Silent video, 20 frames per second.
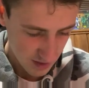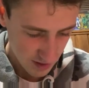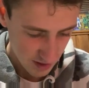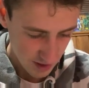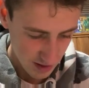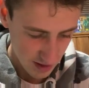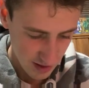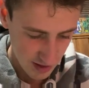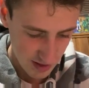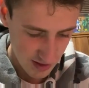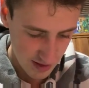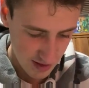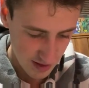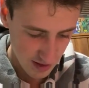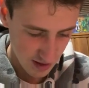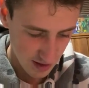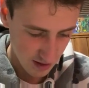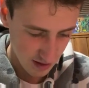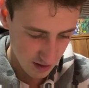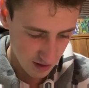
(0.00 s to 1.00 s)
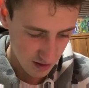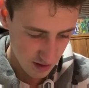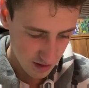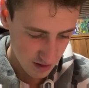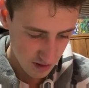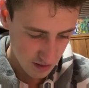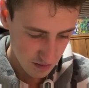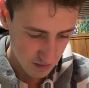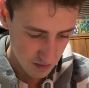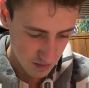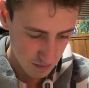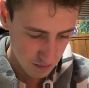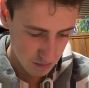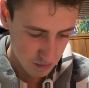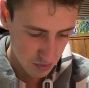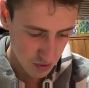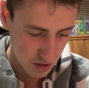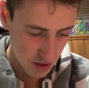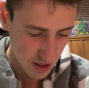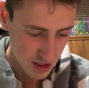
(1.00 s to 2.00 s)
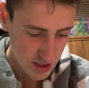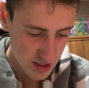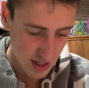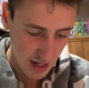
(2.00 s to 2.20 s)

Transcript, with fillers: All right, let's see here. Plush,